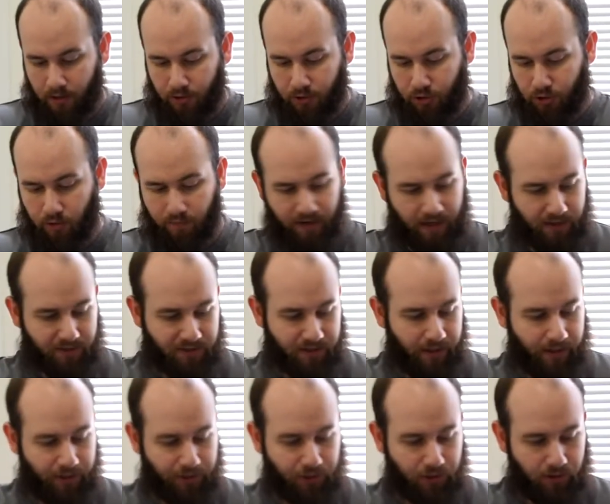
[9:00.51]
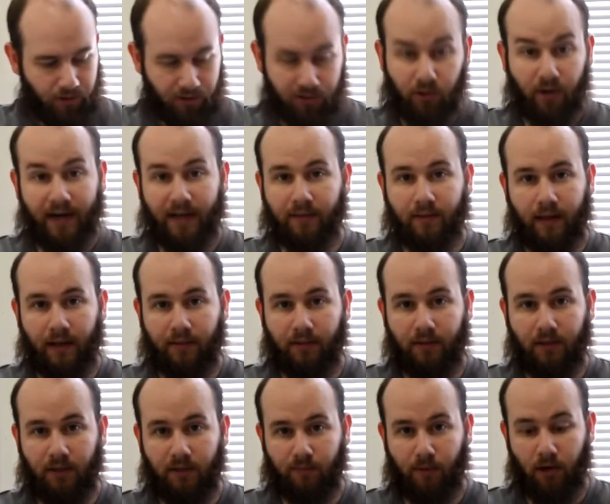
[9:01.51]
juvenile stage, or sorry, at
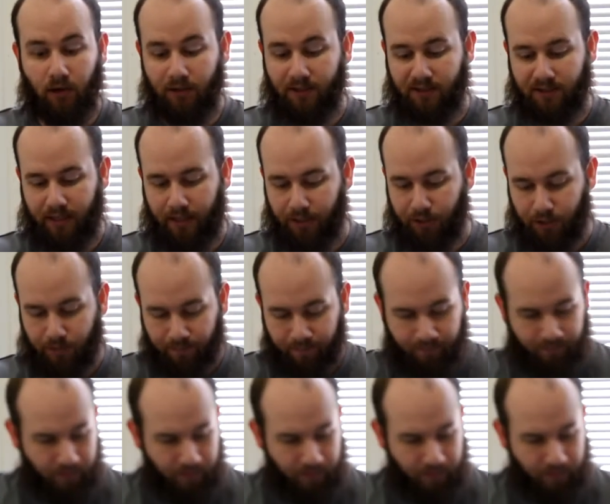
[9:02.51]
the spiderling stage.